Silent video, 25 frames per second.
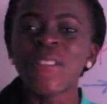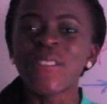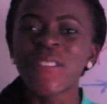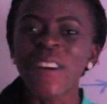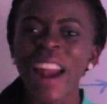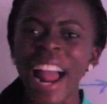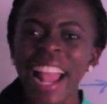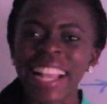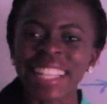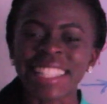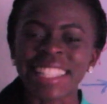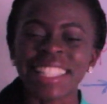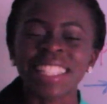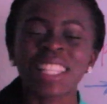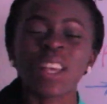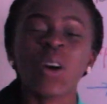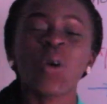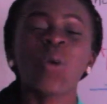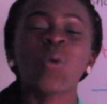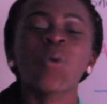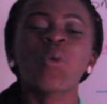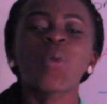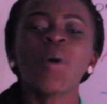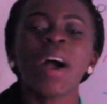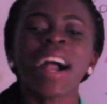Right,
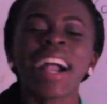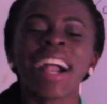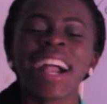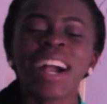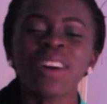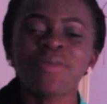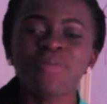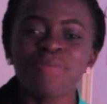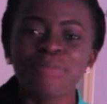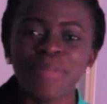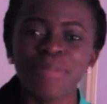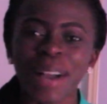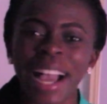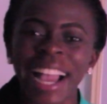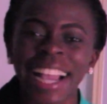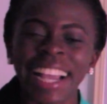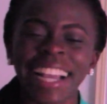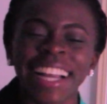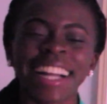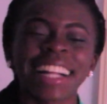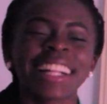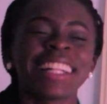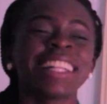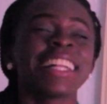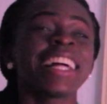welcome
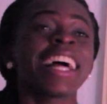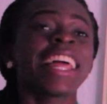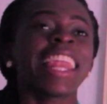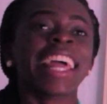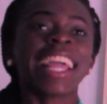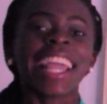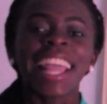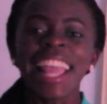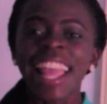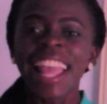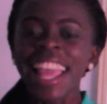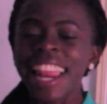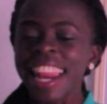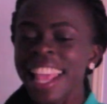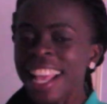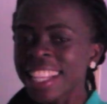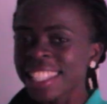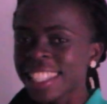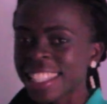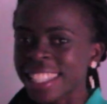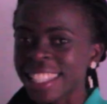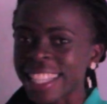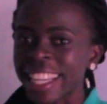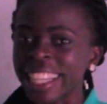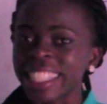back. Like Ella
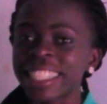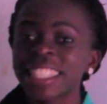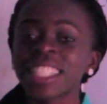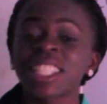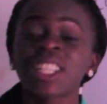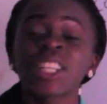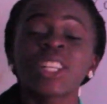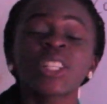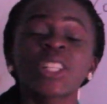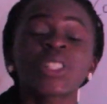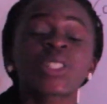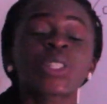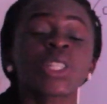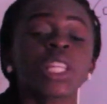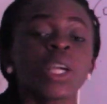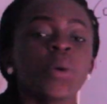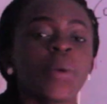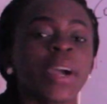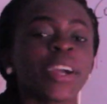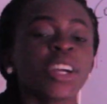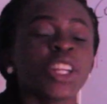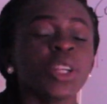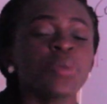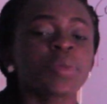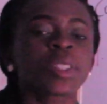said, today
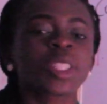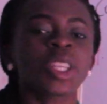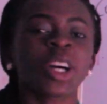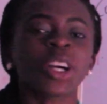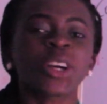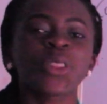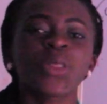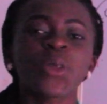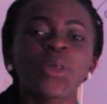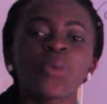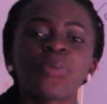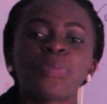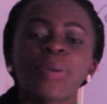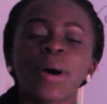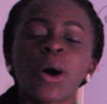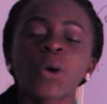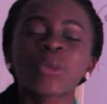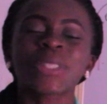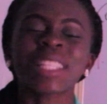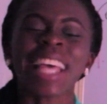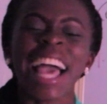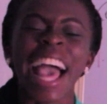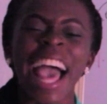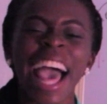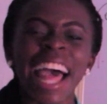we're going to be talking
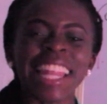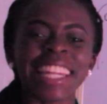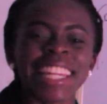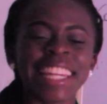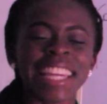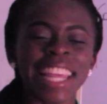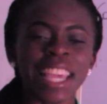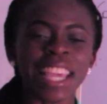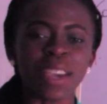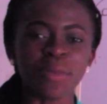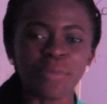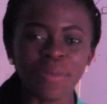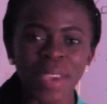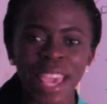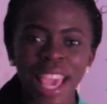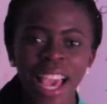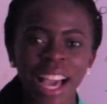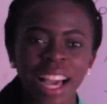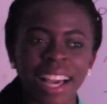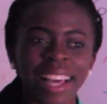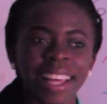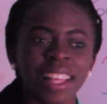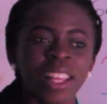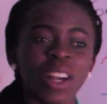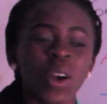about
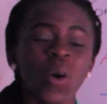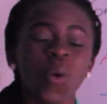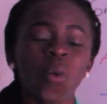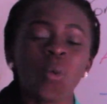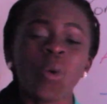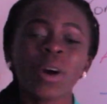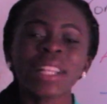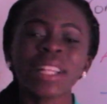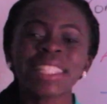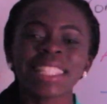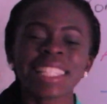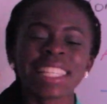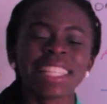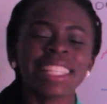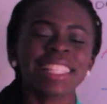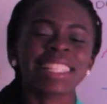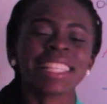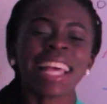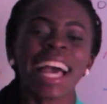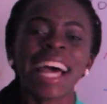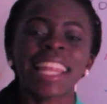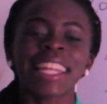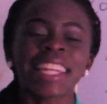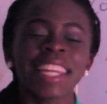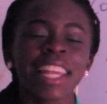anemia. What
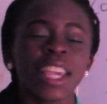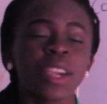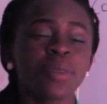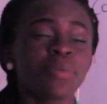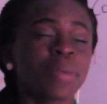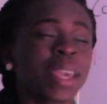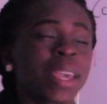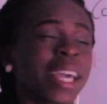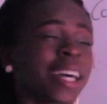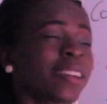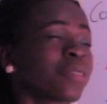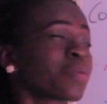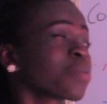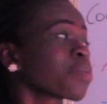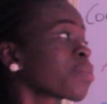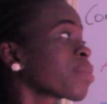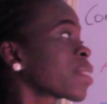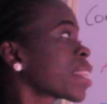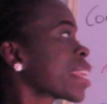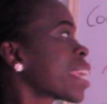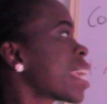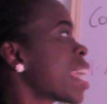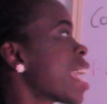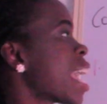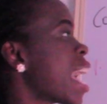is anemia?
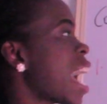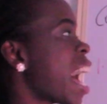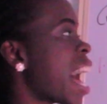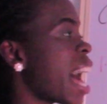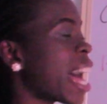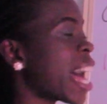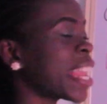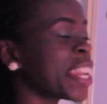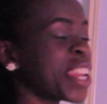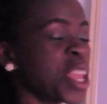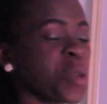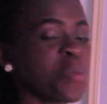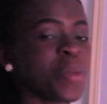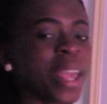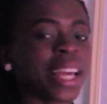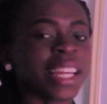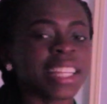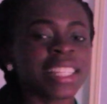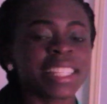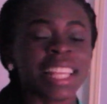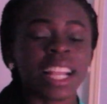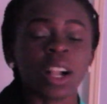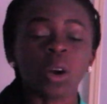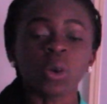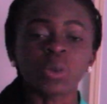Anemia
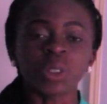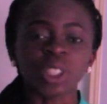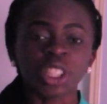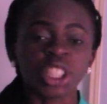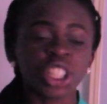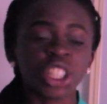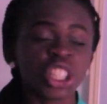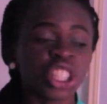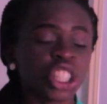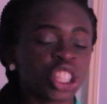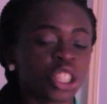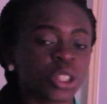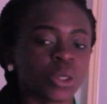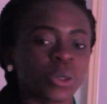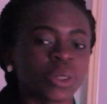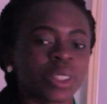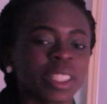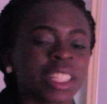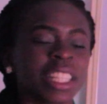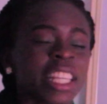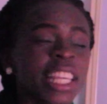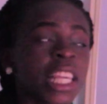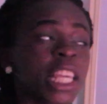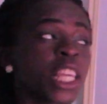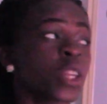is a
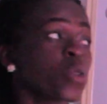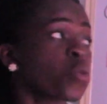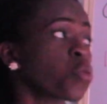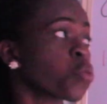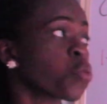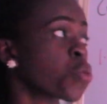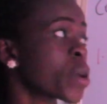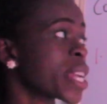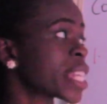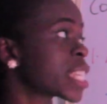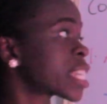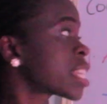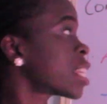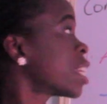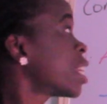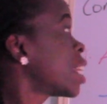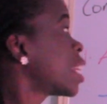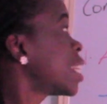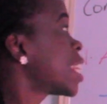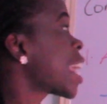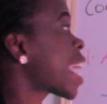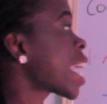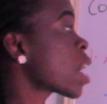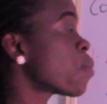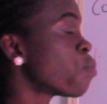condition in which
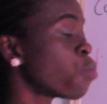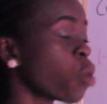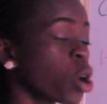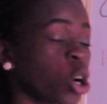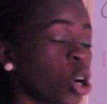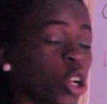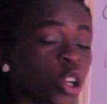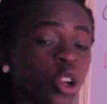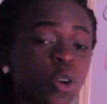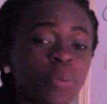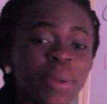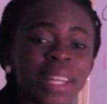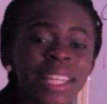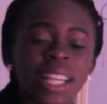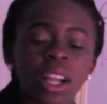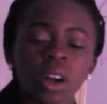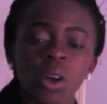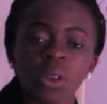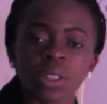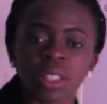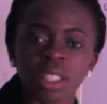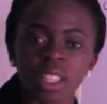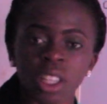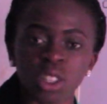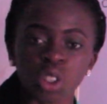the hemoglobin
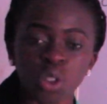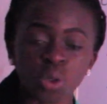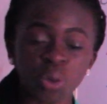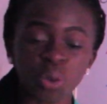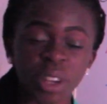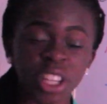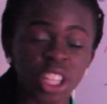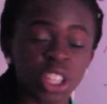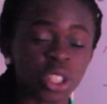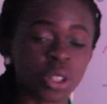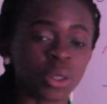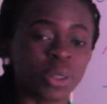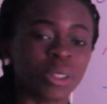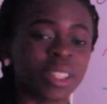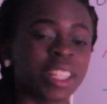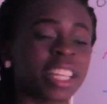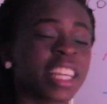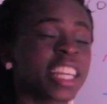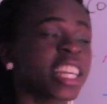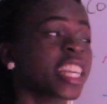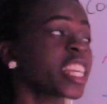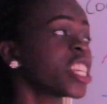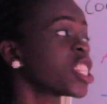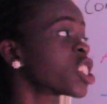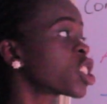concentration
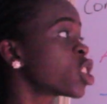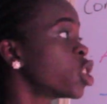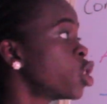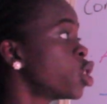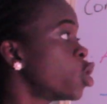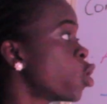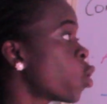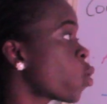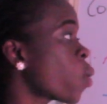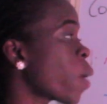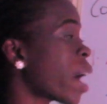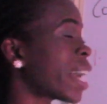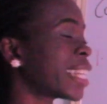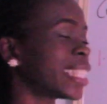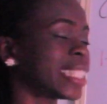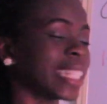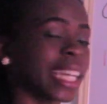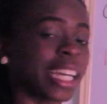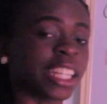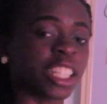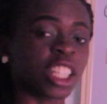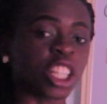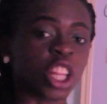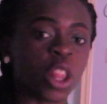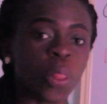is lower
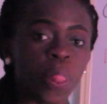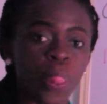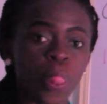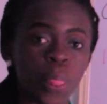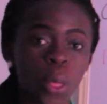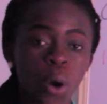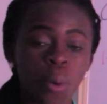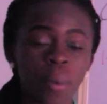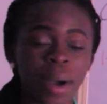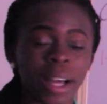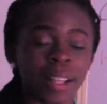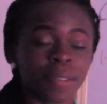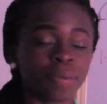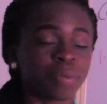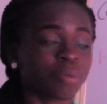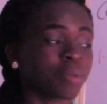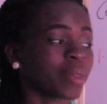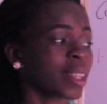than normal.